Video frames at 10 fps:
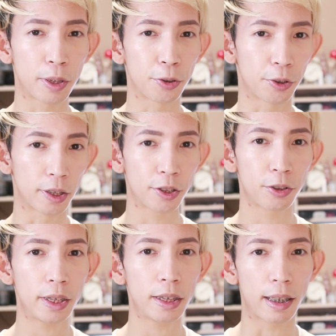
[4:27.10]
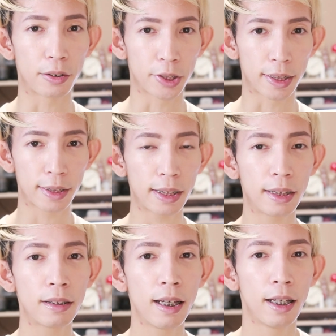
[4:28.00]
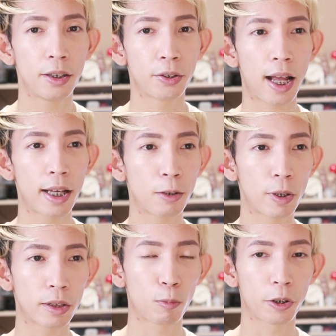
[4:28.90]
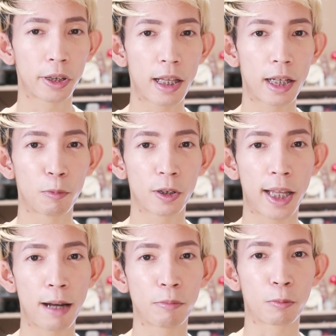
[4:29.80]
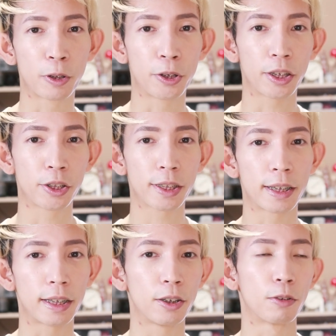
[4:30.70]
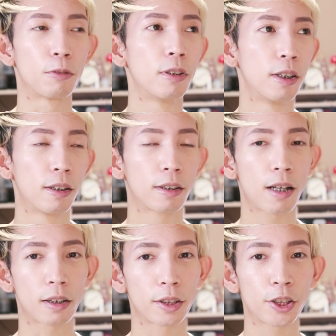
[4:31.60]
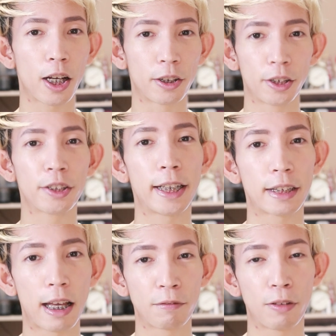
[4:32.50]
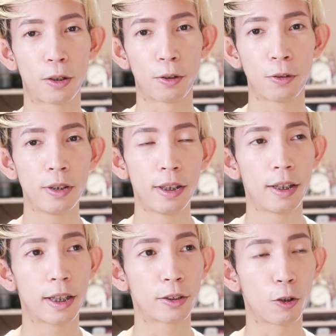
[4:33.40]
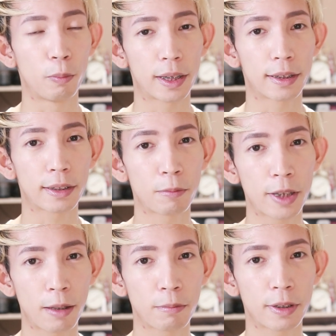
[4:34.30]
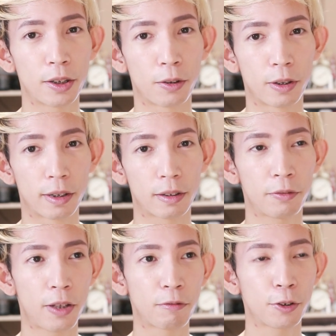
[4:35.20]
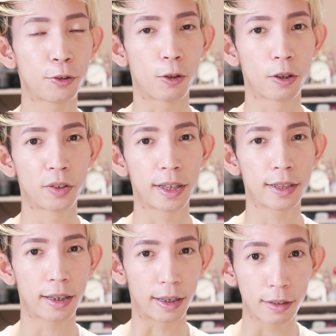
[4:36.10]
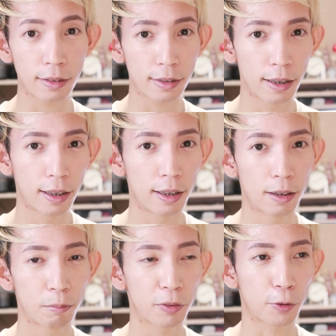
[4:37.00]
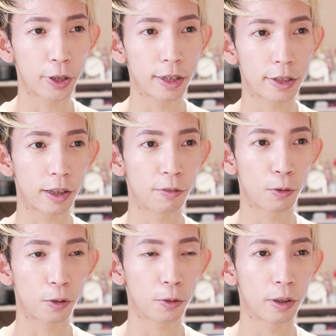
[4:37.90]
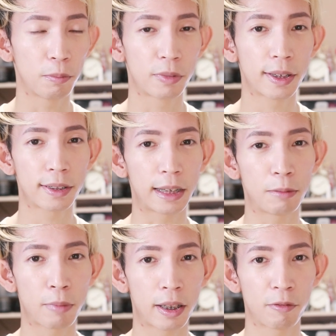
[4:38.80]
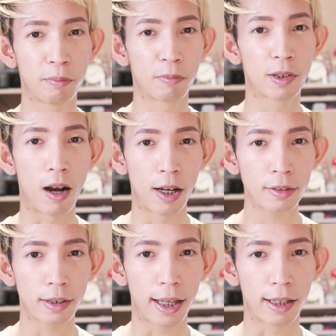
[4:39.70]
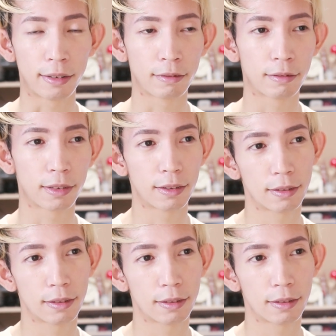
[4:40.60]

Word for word: when you're in the street and there's a scene, you kind of want a more reliable camera where you can just like, you know, cock the shutter, take that photo, and go. Because sometimes, you know, like if you have to do all of these things before you can take a photo, the, the scene might have gone and